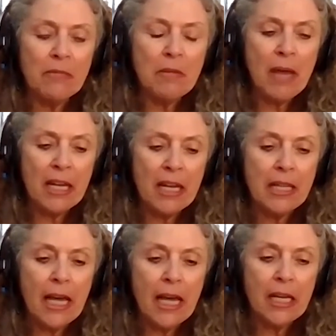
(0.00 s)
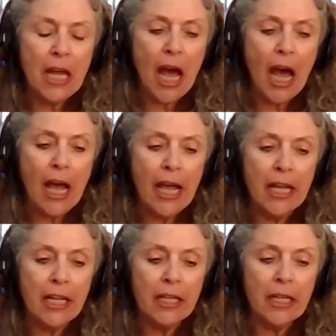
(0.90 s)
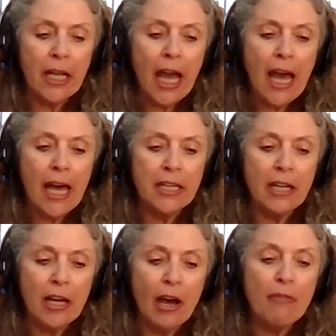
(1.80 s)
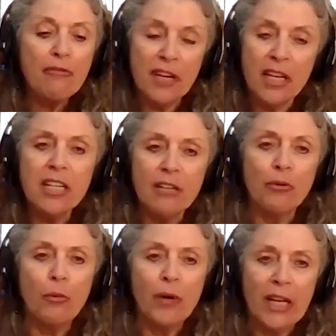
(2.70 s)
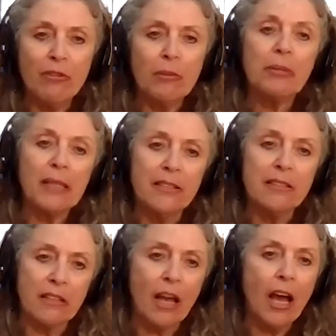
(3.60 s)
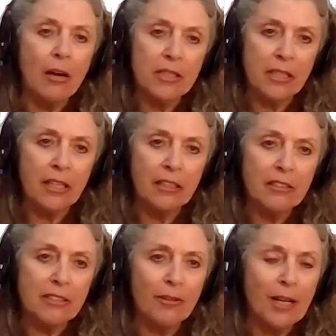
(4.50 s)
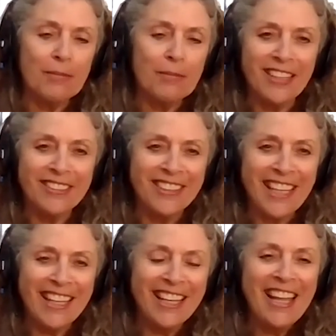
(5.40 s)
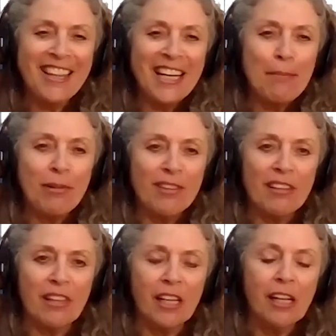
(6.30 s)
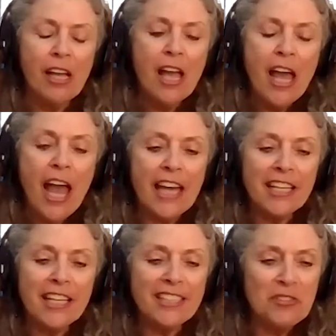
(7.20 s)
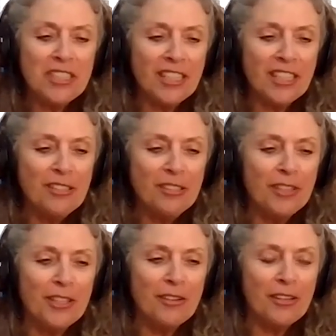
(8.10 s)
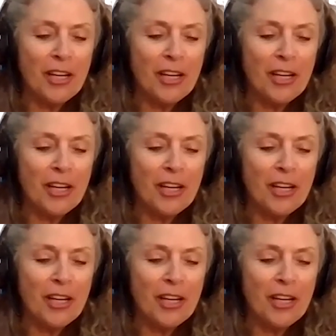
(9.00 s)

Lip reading: meant that I had affinity for whatever place I was in. So it comes down to that empathy thing. And it's interesting too, you know,